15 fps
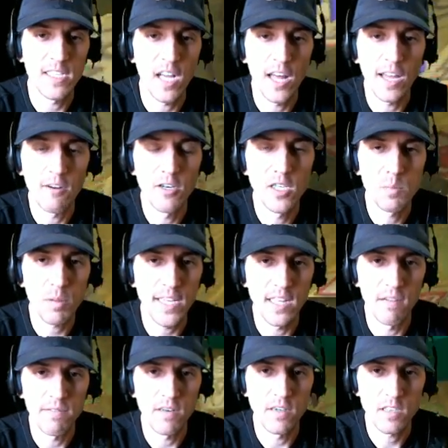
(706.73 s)
I always played the
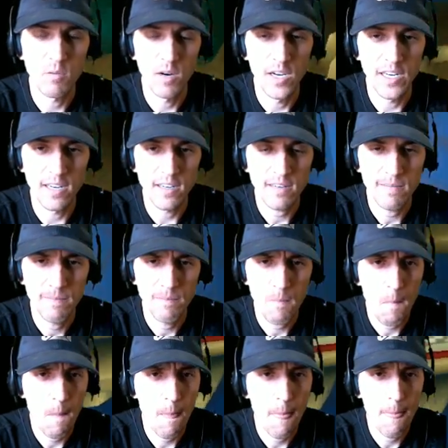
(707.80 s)
first one.
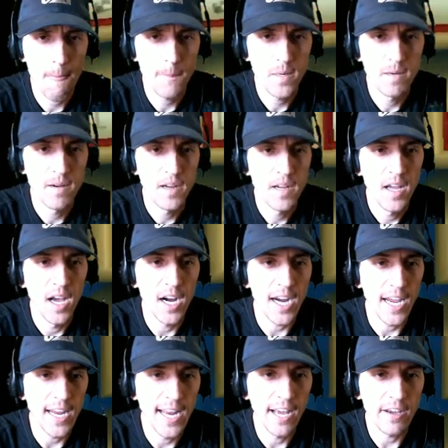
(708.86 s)

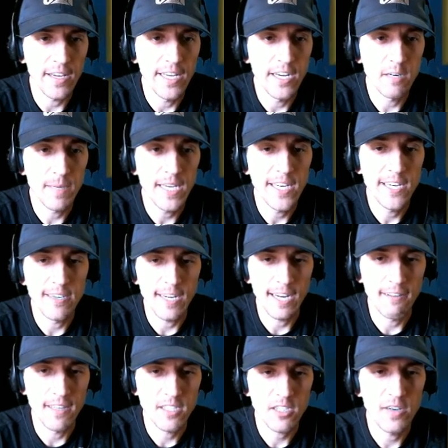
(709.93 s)
Okay, now intermediate or
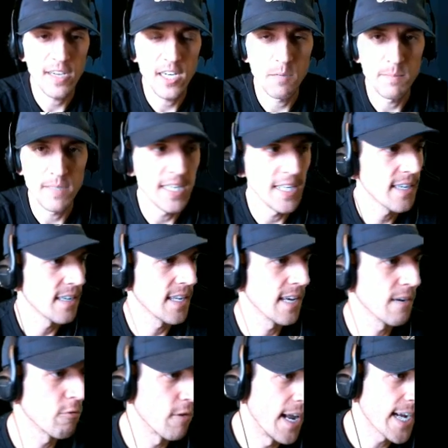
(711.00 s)
ant. Let's go intermediate and get
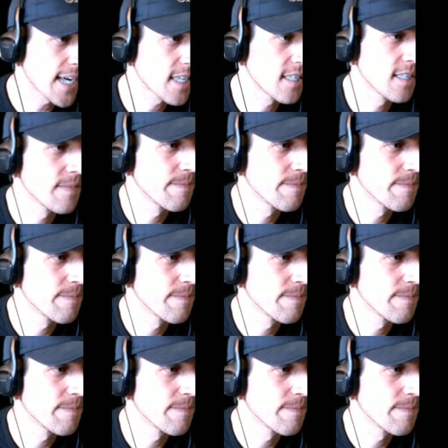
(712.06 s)
wrecked.